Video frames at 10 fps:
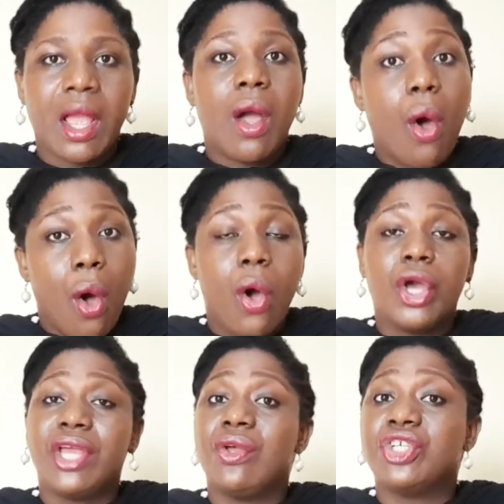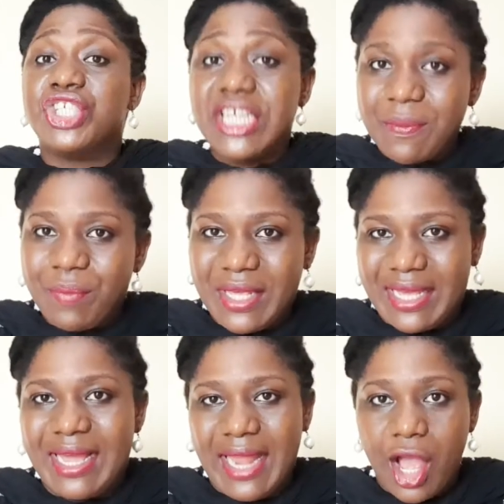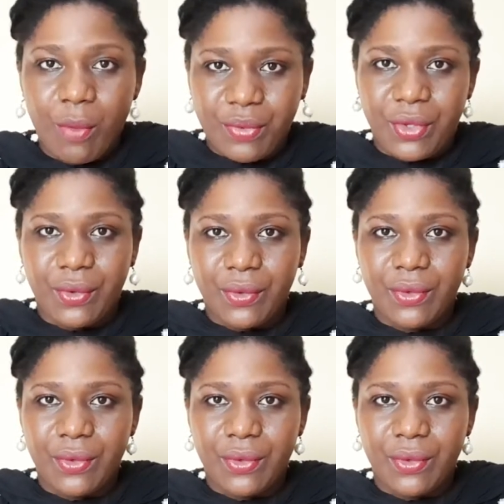or your GP can help you.